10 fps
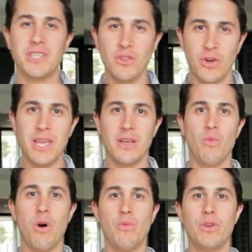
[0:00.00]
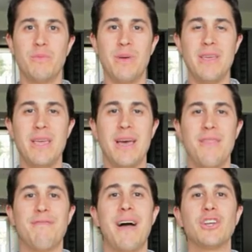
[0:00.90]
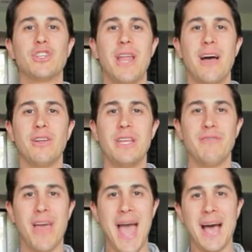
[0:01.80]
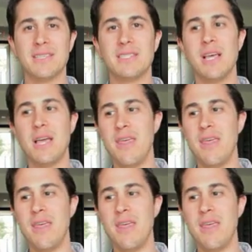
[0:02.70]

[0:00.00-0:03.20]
looking at what would be the functionality of the house,